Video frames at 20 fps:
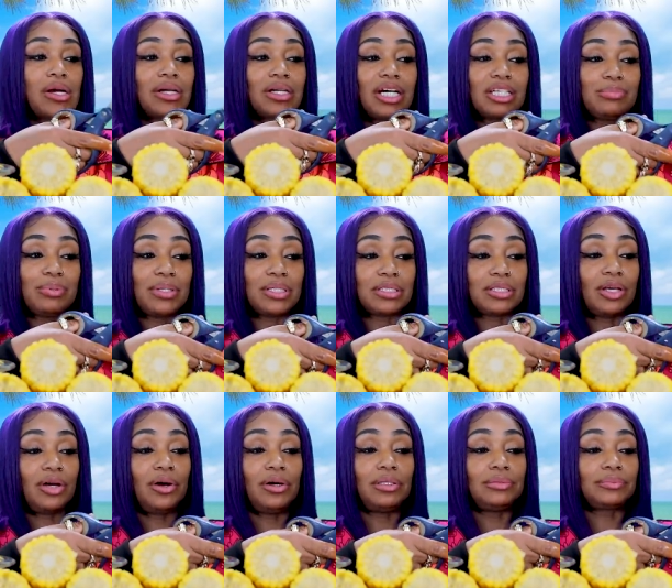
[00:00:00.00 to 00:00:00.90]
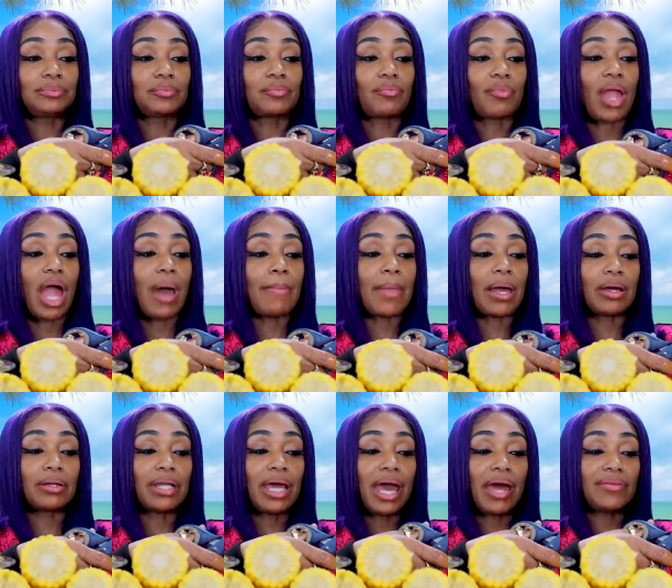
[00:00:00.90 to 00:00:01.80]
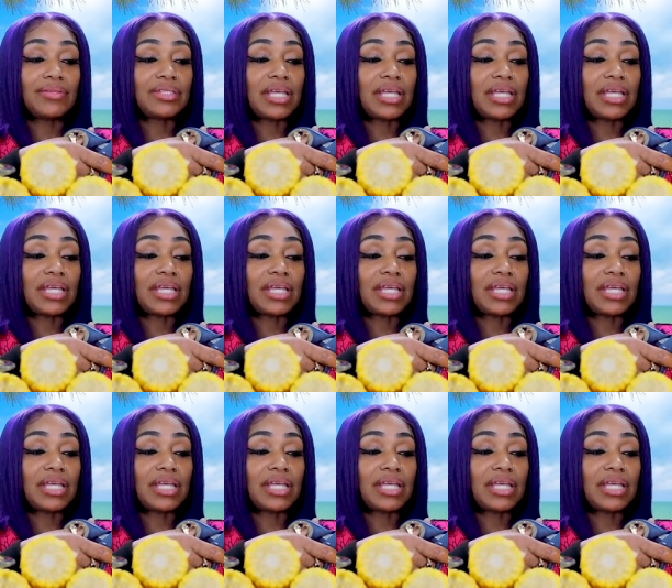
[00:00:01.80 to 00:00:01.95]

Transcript: because pretty soon I'm not going to have